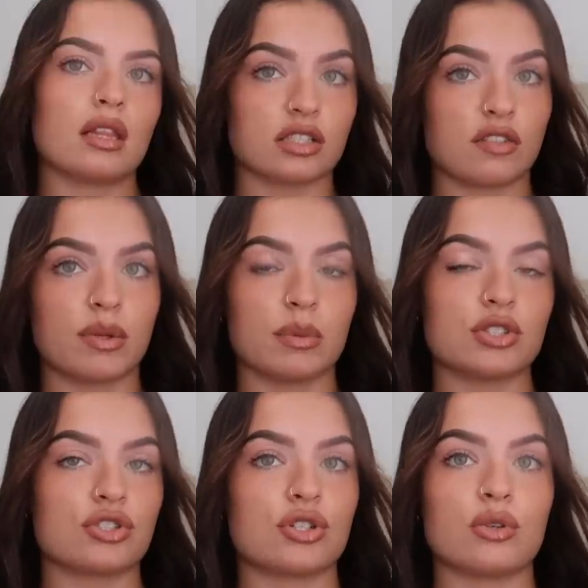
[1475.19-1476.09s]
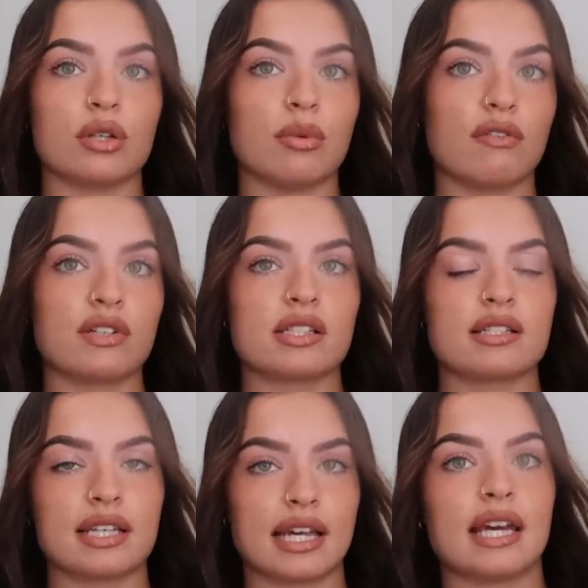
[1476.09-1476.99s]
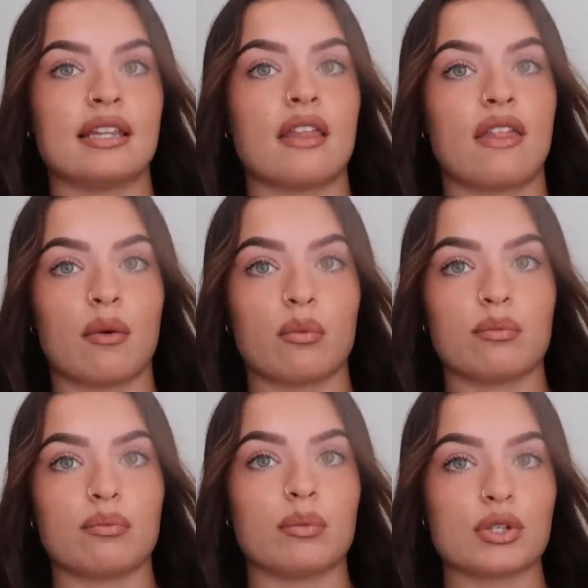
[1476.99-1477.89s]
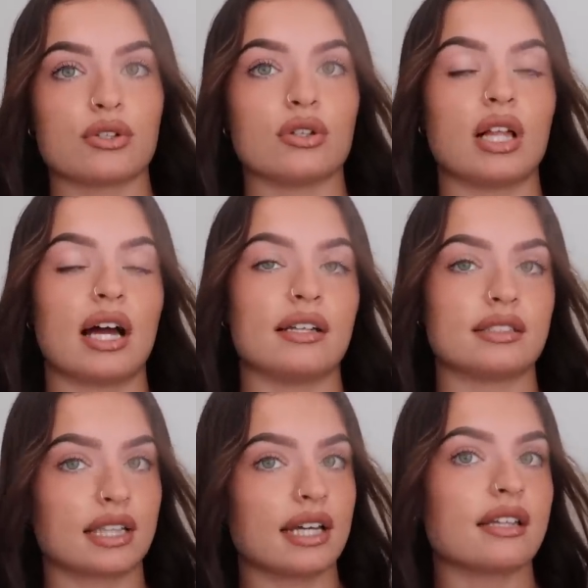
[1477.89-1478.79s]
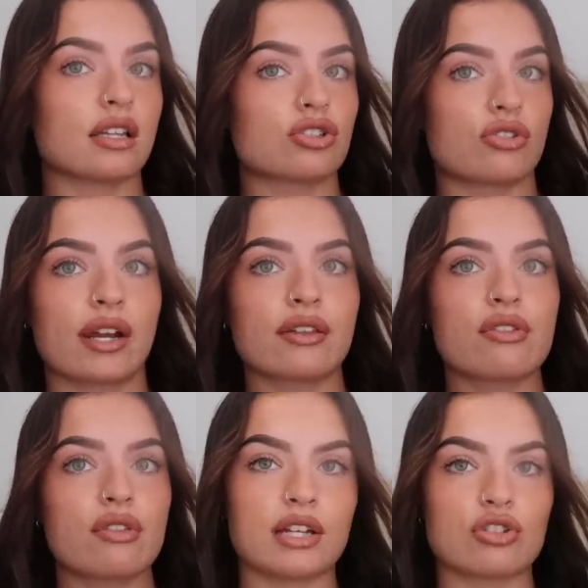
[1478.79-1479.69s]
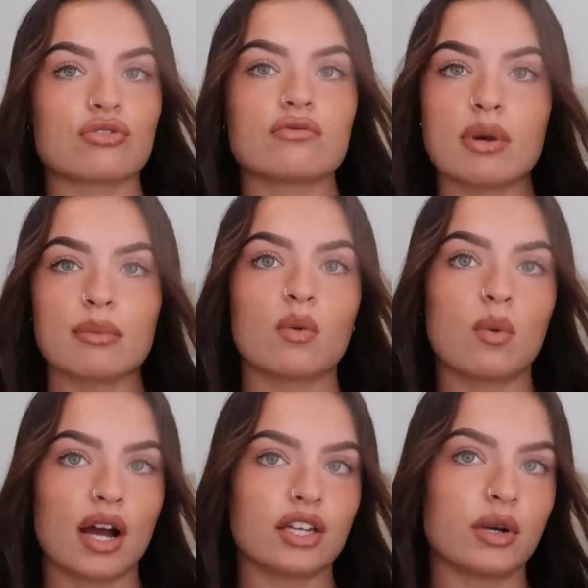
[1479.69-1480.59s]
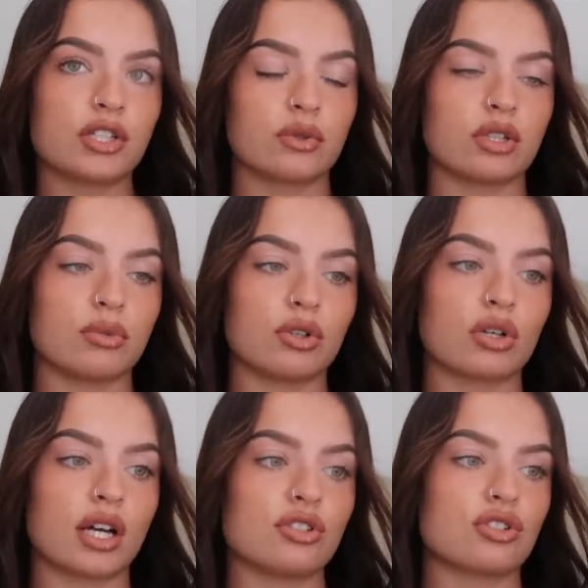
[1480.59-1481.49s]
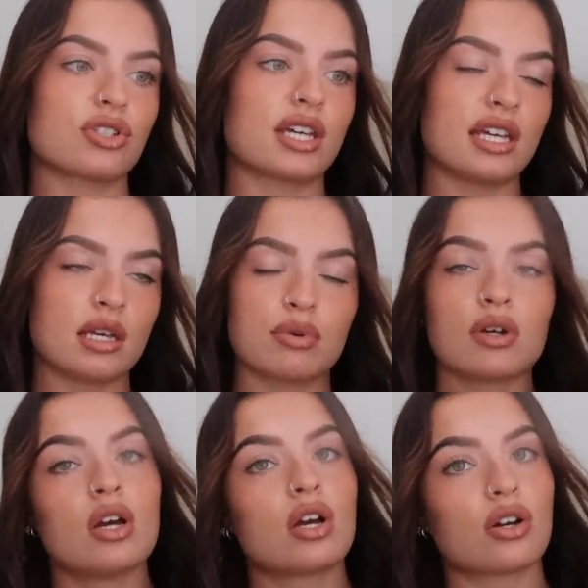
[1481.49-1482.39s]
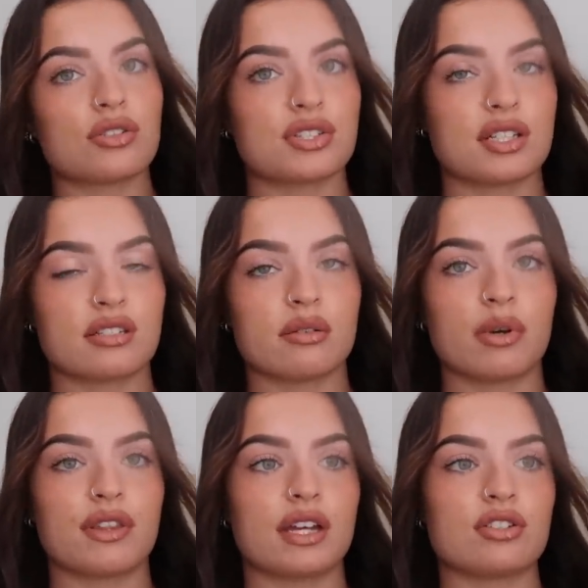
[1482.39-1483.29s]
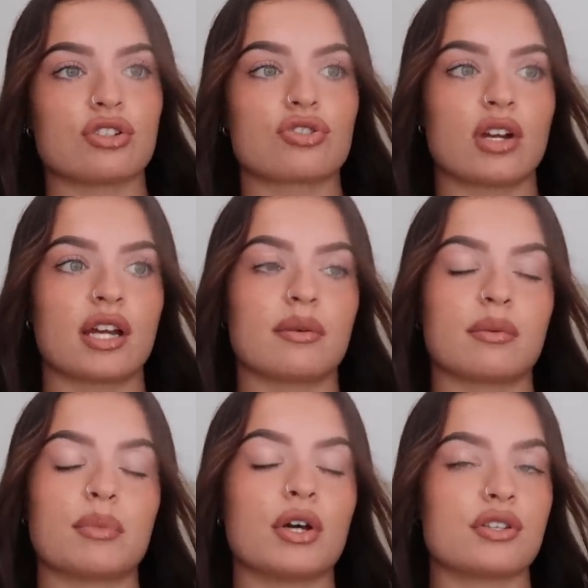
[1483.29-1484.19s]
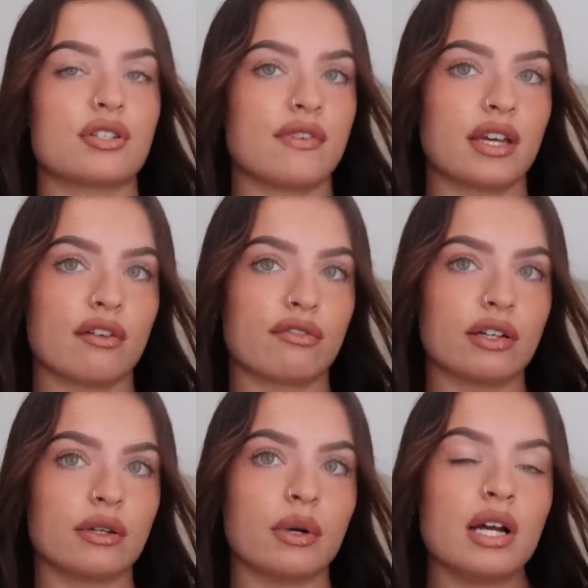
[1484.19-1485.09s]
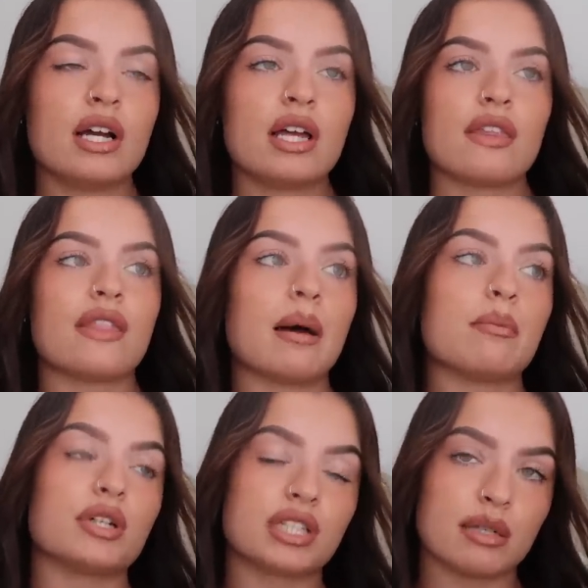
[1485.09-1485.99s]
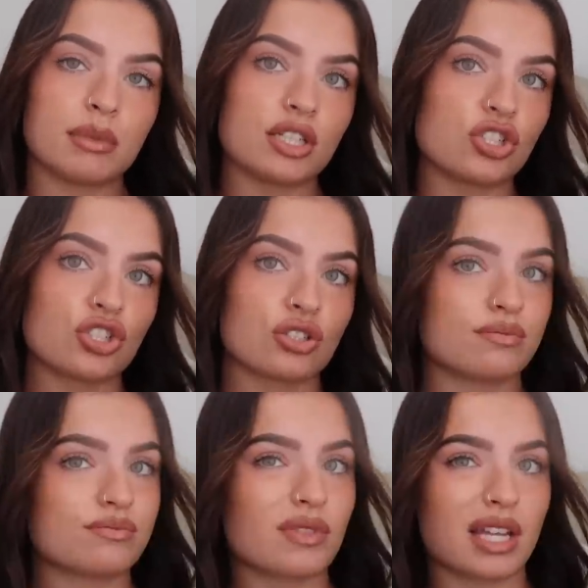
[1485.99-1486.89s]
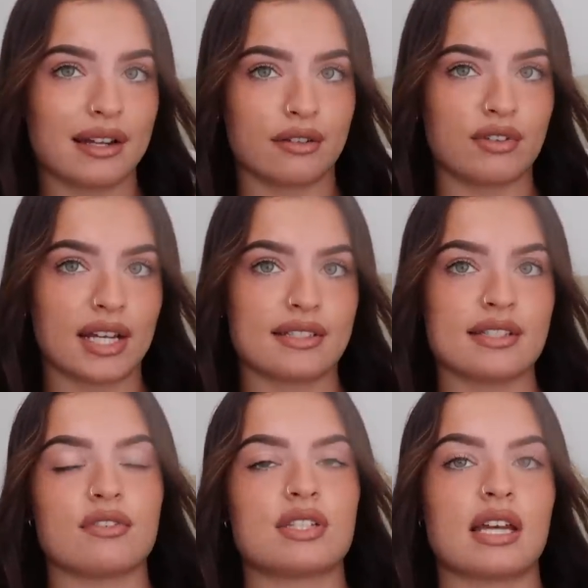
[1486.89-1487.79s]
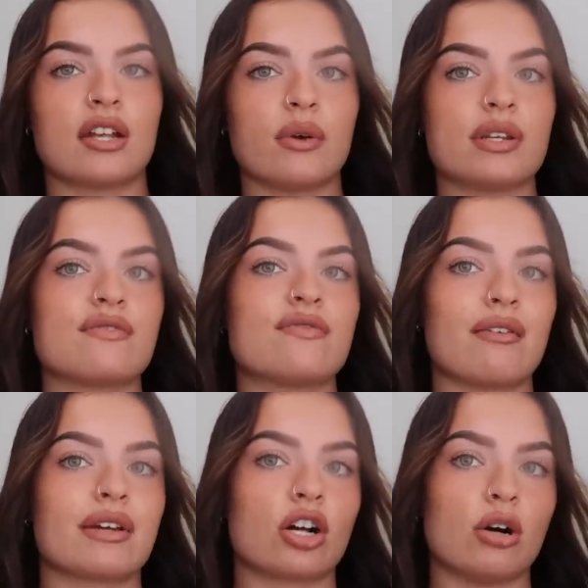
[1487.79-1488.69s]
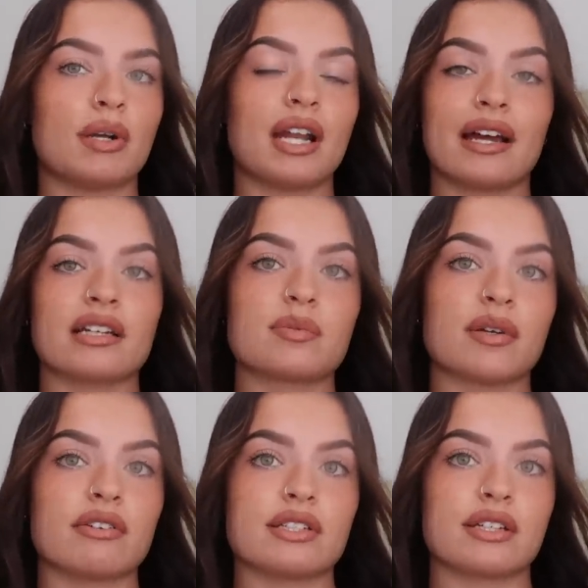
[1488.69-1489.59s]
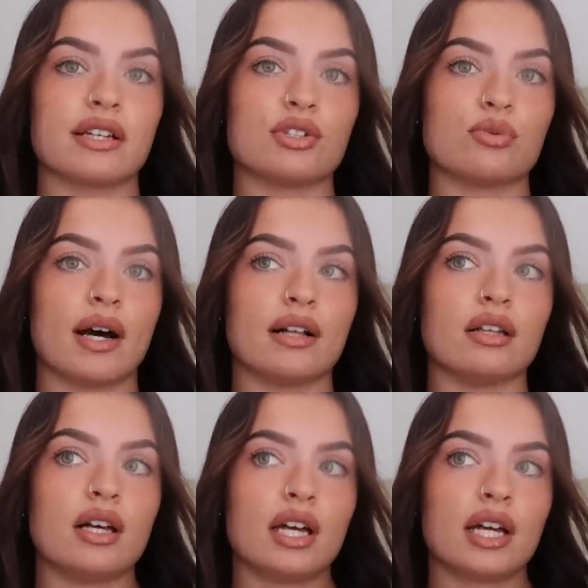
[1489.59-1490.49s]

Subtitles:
Lots of people just do them obviously to gain that muscle and gain that strength. Yeah, just remember why you are doing the bulk and just keep consistent with it and just try and persevere through that body image kind of negativity. I know it's very common, I experience it as well.